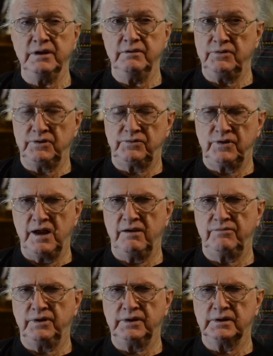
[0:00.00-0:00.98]
If it's for
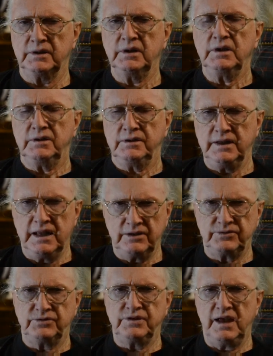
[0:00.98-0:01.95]
Africa, the
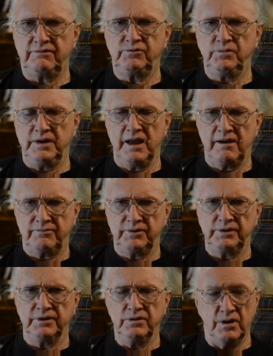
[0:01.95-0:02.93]
answers have to be
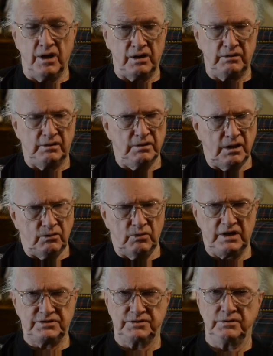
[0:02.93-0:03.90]
African, not
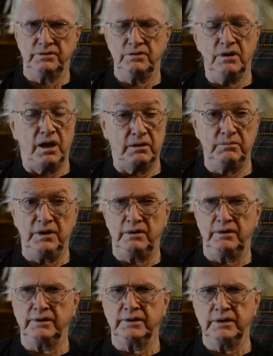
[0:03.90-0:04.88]
Western, not
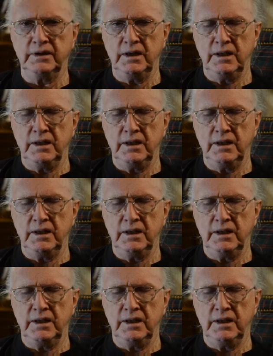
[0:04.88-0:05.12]
American.